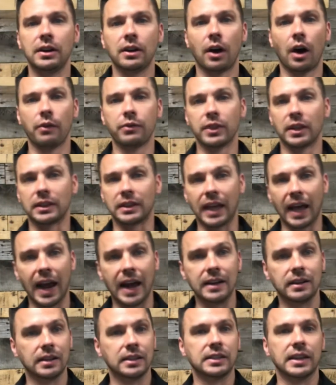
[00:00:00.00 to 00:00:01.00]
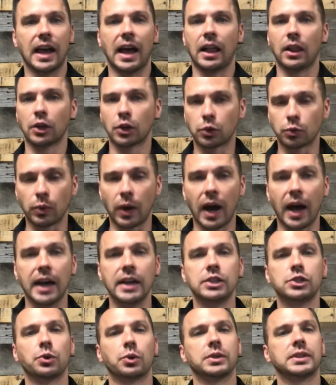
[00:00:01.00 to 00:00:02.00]
of the land is
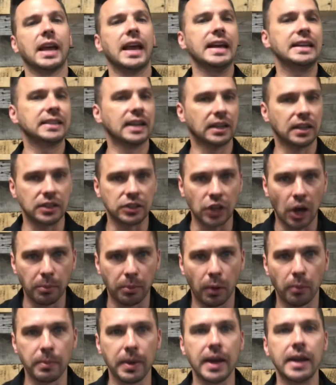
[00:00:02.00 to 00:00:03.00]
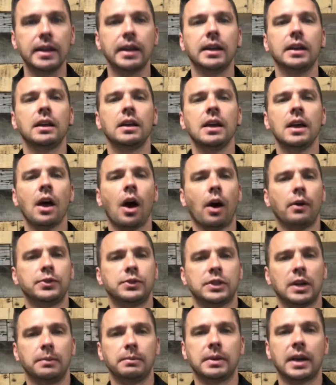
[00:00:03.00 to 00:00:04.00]
allegorized or takes on a double meaning of
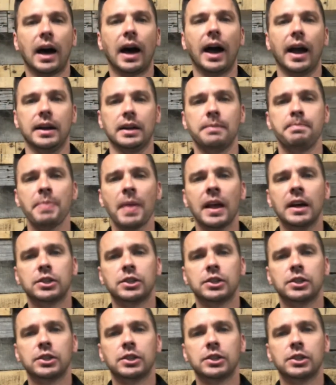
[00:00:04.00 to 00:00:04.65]
some kind.